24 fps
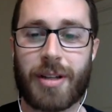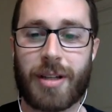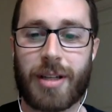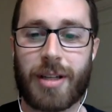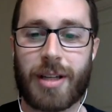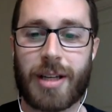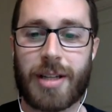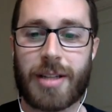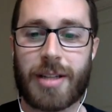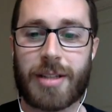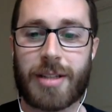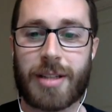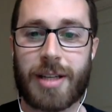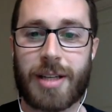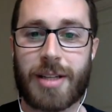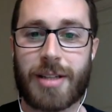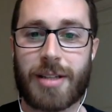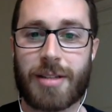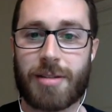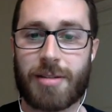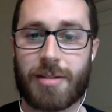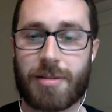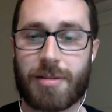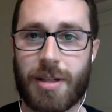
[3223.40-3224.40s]

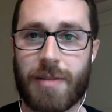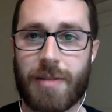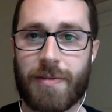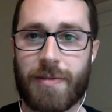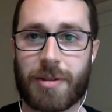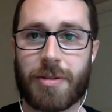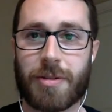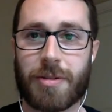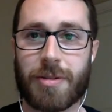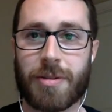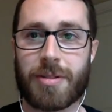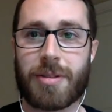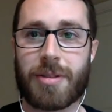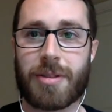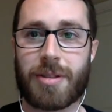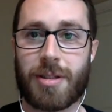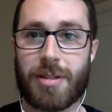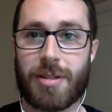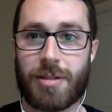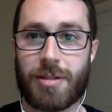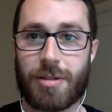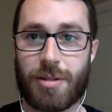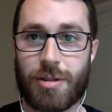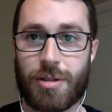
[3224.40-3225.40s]
it's difficult
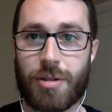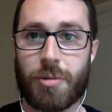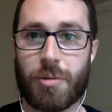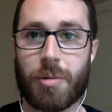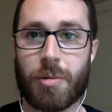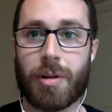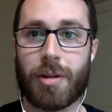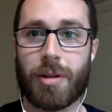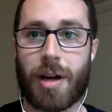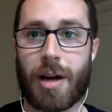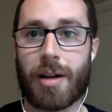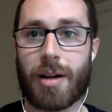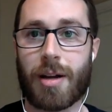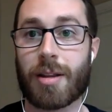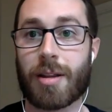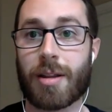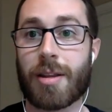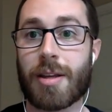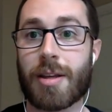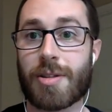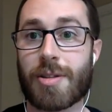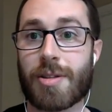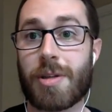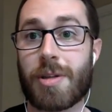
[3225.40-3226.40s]
to do a lot of the
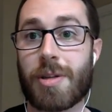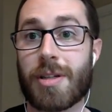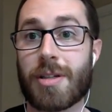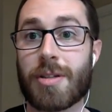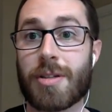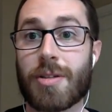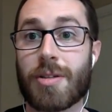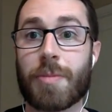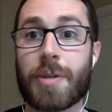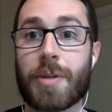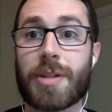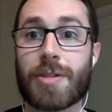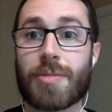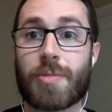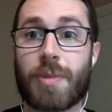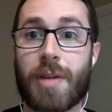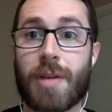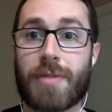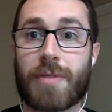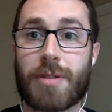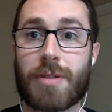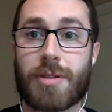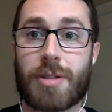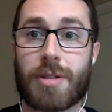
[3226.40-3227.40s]
things we need to do because we
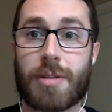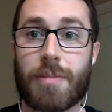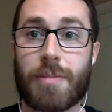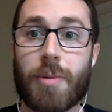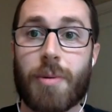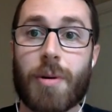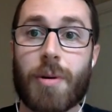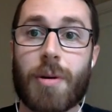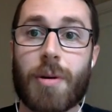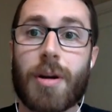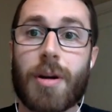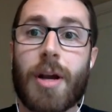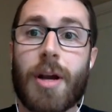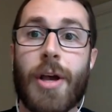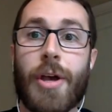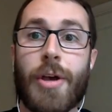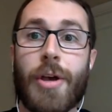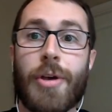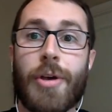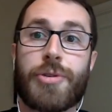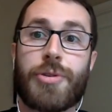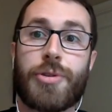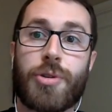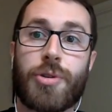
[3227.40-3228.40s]
have to support
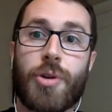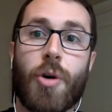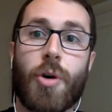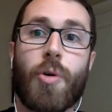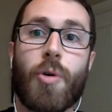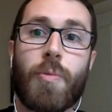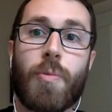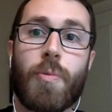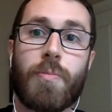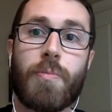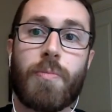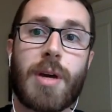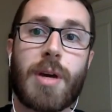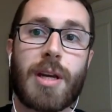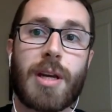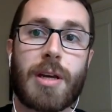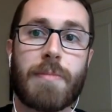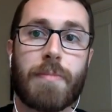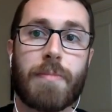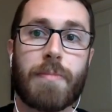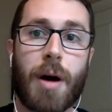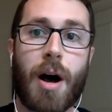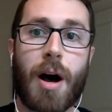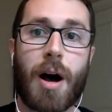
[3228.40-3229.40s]
so many
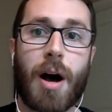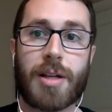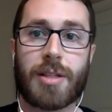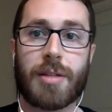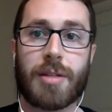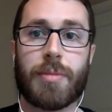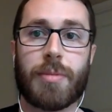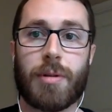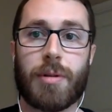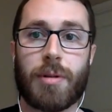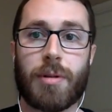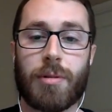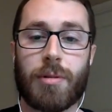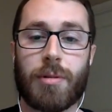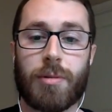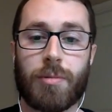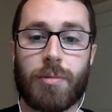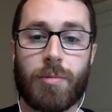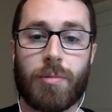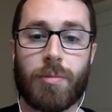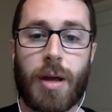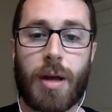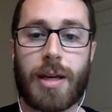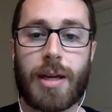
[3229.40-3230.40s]
possible
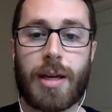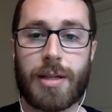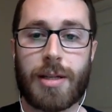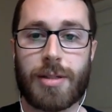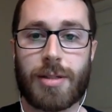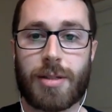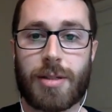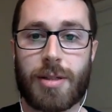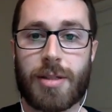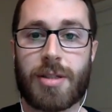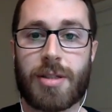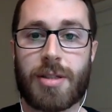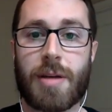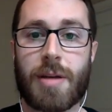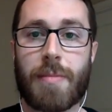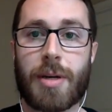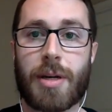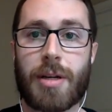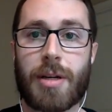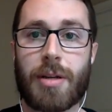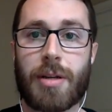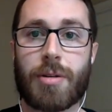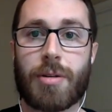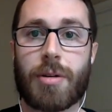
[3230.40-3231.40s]
ways that
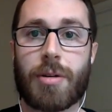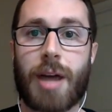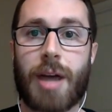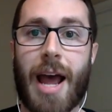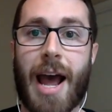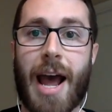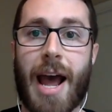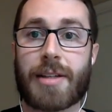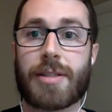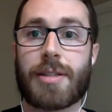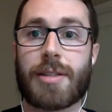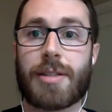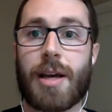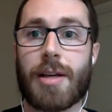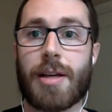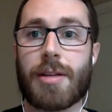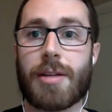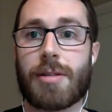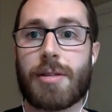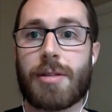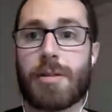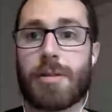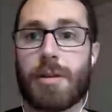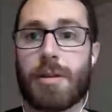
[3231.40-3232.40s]
somebody could
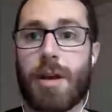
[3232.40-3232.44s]
access